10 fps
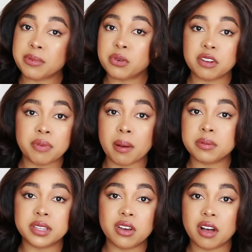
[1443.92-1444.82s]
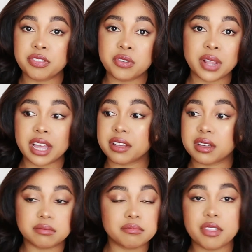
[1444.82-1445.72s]
you would have probably gone through like
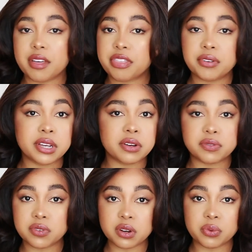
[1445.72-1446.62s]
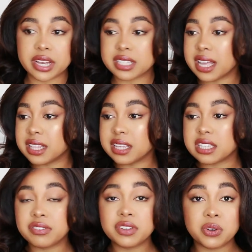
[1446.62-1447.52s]
three or four wigs like this
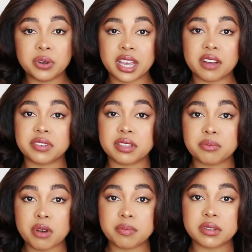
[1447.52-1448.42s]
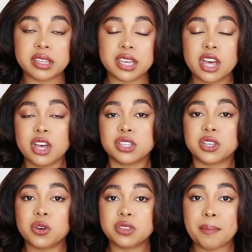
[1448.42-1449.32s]
if you don't care for them properly.
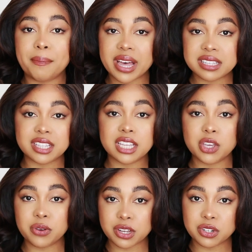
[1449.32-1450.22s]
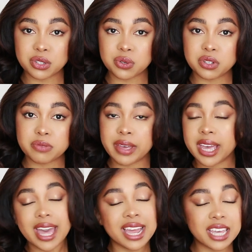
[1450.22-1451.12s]
So the best thing you can do to
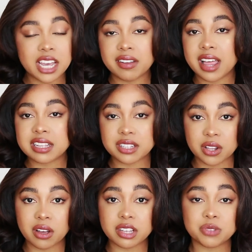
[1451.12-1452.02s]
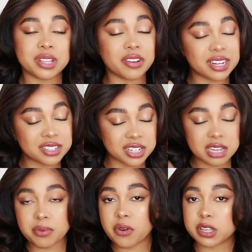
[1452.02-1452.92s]
make any hair last the longest, whether it is
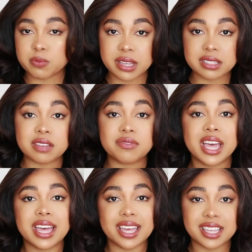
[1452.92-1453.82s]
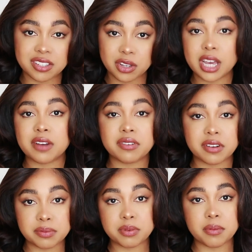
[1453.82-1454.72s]
cheap or expensive, is to care for
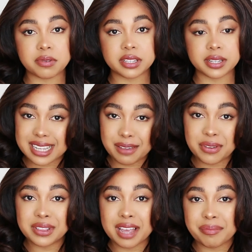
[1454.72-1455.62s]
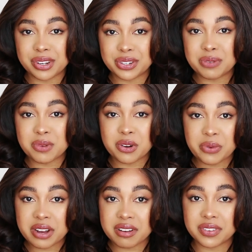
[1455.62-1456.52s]
it properly. If you'd like me to do more
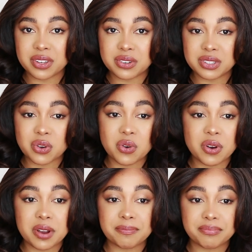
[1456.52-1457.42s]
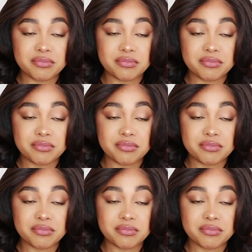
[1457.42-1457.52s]
wig reviews or